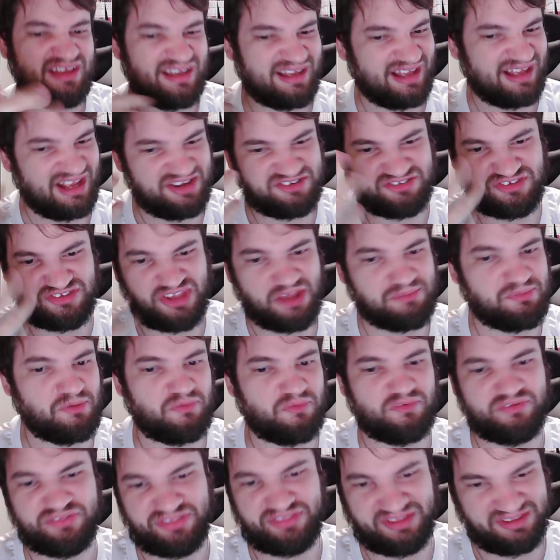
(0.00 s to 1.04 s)
I just kept
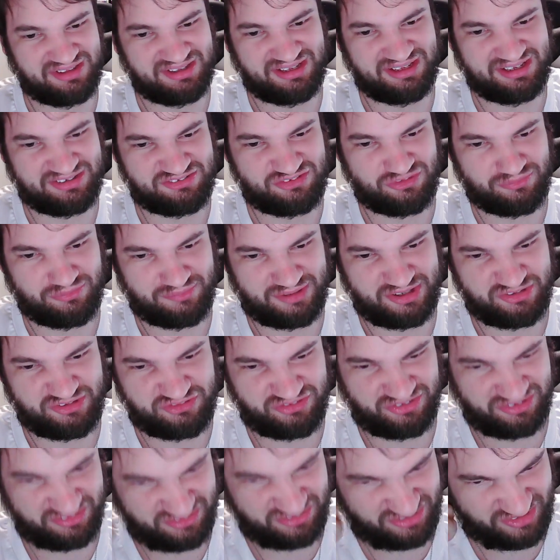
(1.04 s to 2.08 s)
overthinking it too much,
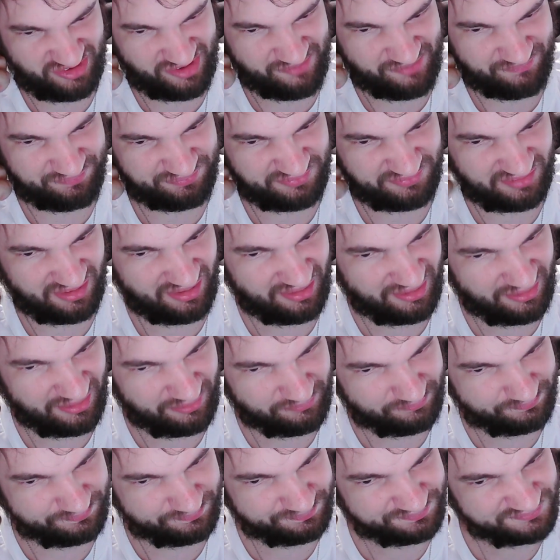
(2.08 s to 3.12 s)
you could say.
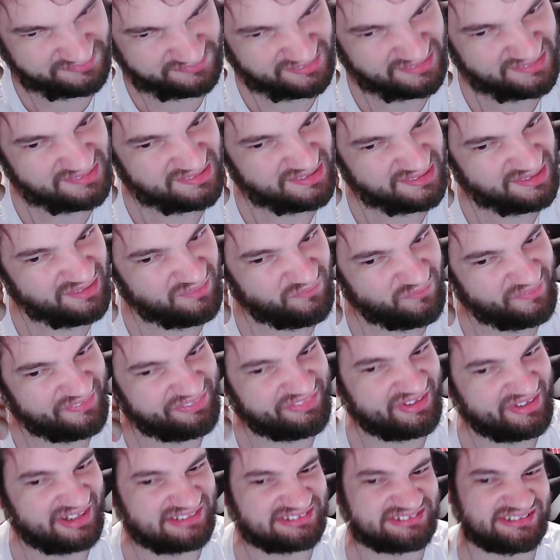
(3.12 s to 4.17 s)
Um, with
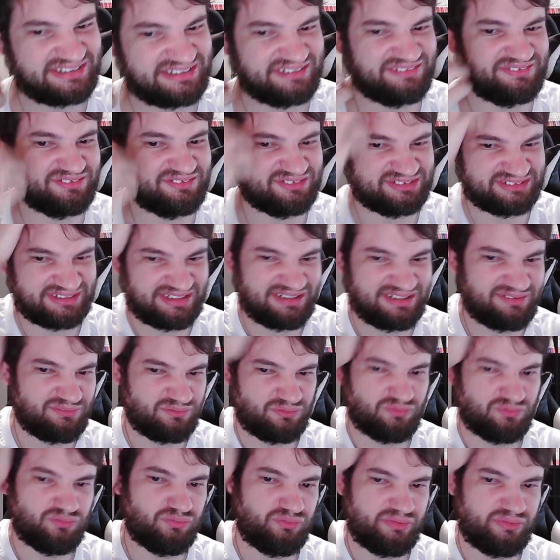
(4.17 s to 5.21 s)
that said, there's not
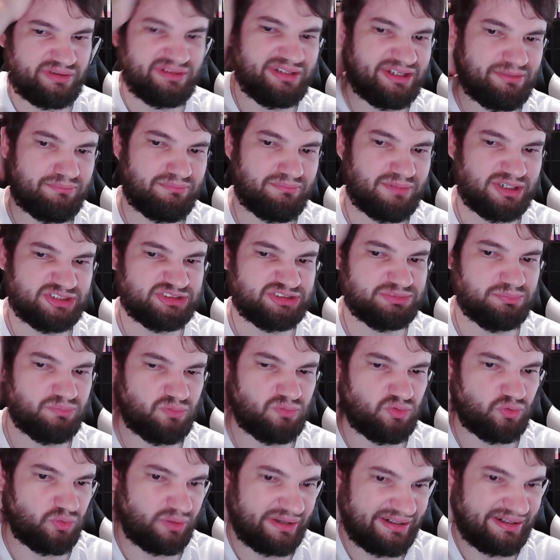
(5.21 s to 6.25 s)
really much
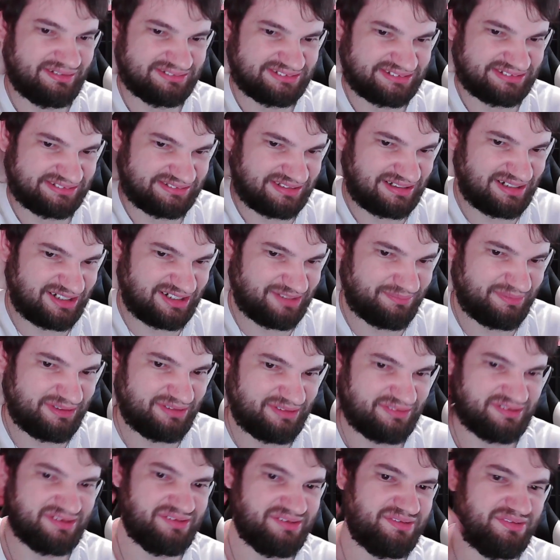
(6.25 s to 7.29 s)
more else to talk
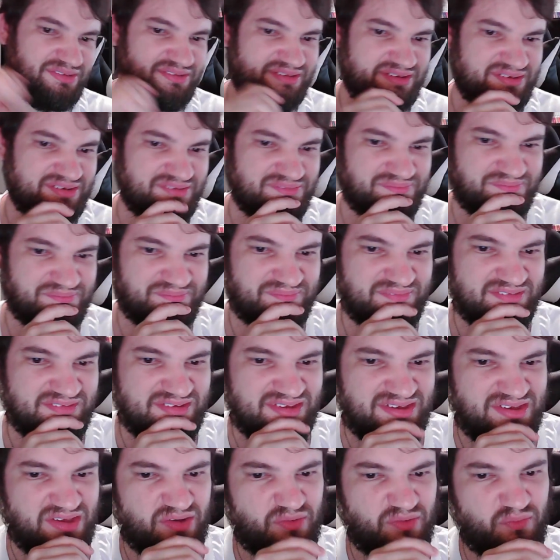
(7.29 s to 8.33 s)
about other than
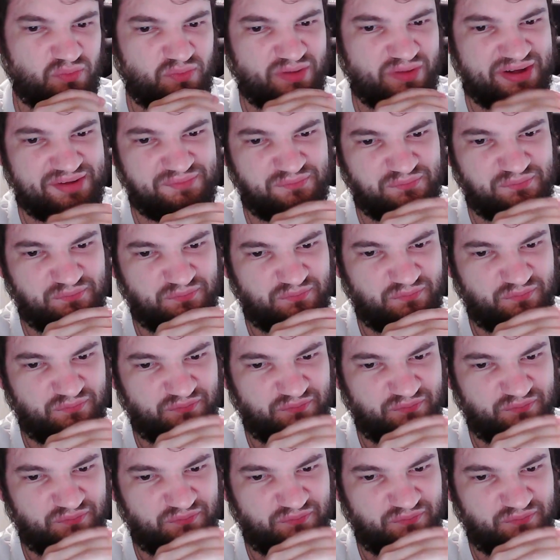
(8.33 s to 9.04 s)
when.